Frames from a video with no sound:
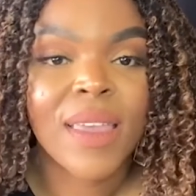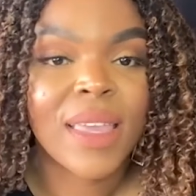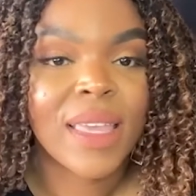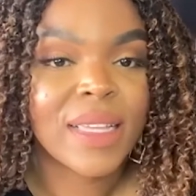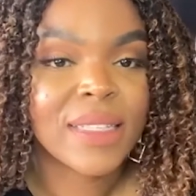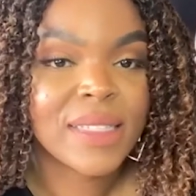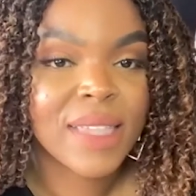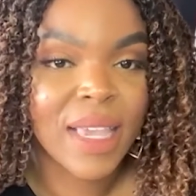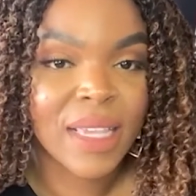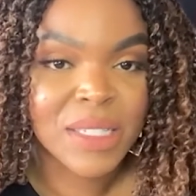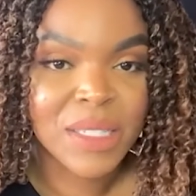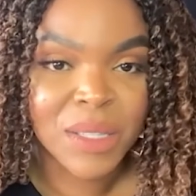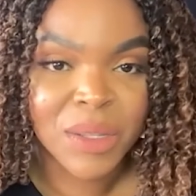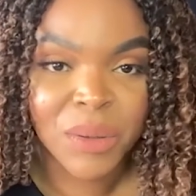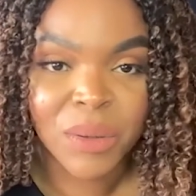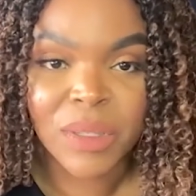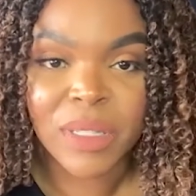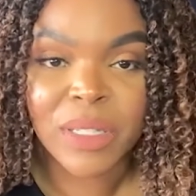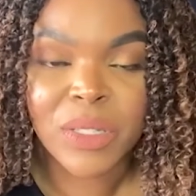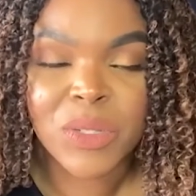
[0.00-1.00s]
It takes
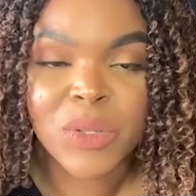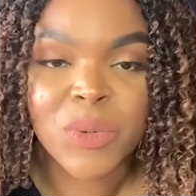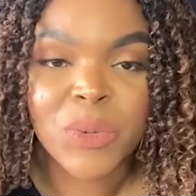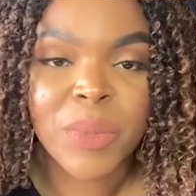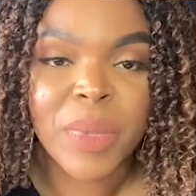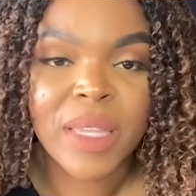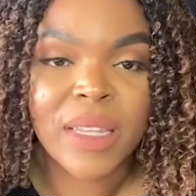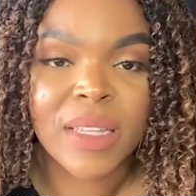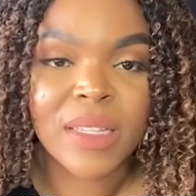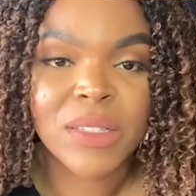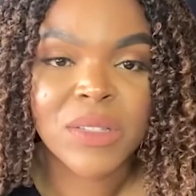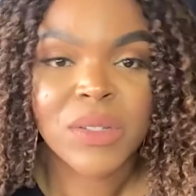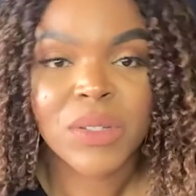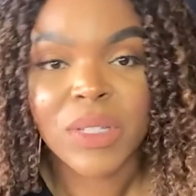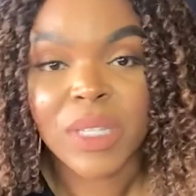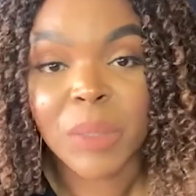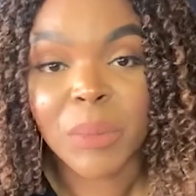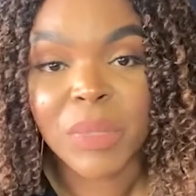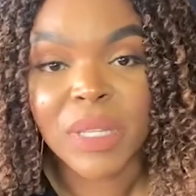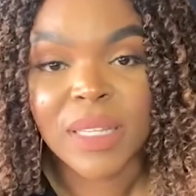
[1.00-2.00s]
literally 2 minutes to
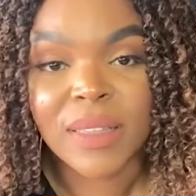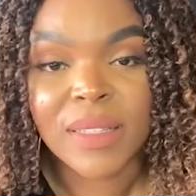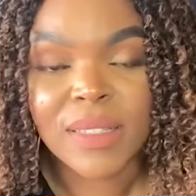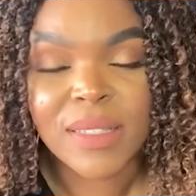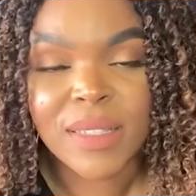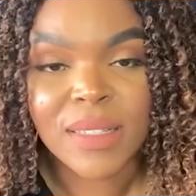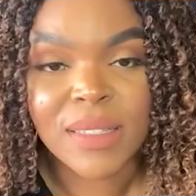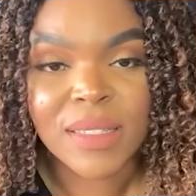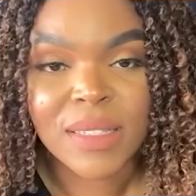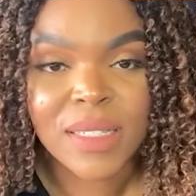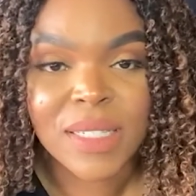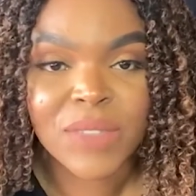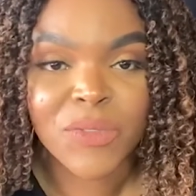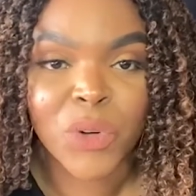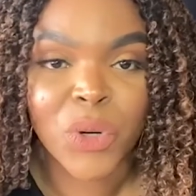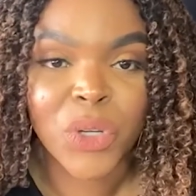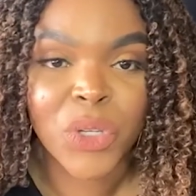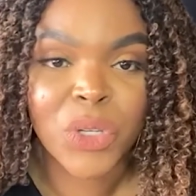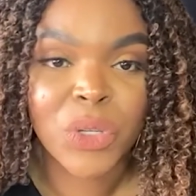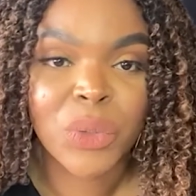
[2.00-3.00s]
complete the census
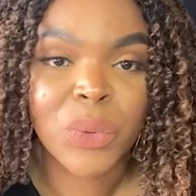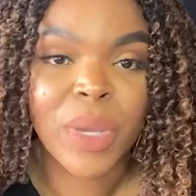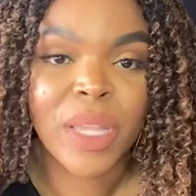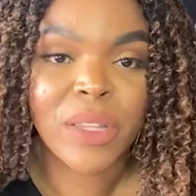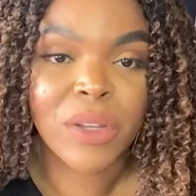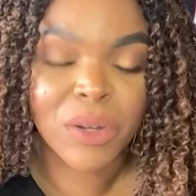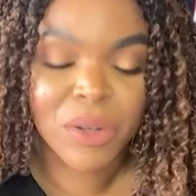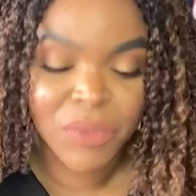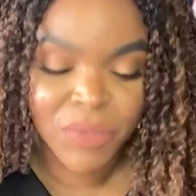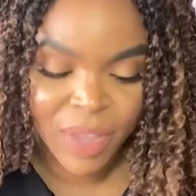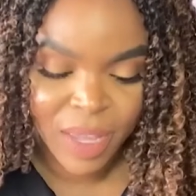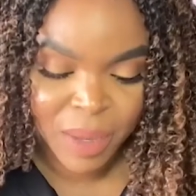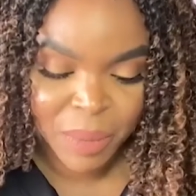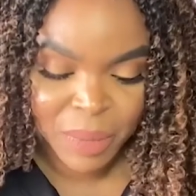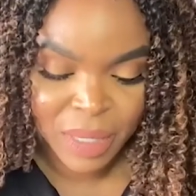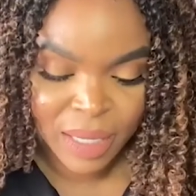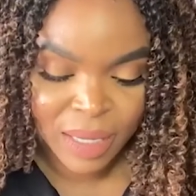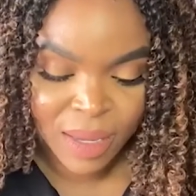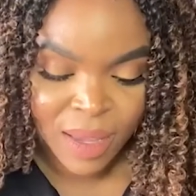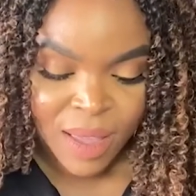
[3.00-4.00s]
for you and your
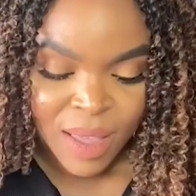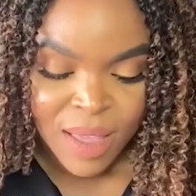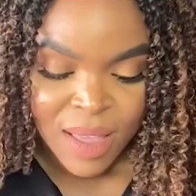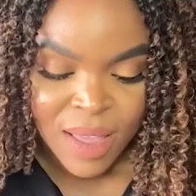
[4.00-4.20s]
family.